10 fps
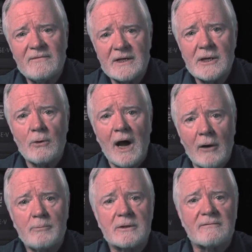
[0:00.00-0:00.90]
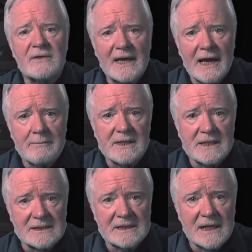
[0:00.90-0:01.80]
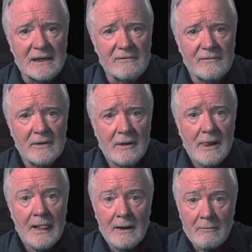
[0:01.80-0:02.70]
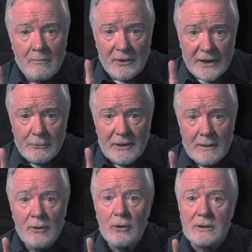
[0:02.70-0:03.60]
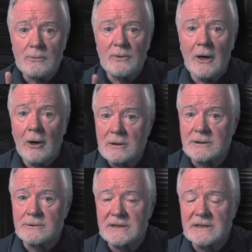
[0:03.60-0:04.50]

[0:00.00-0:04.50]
video output of the camera itself but equally important, we also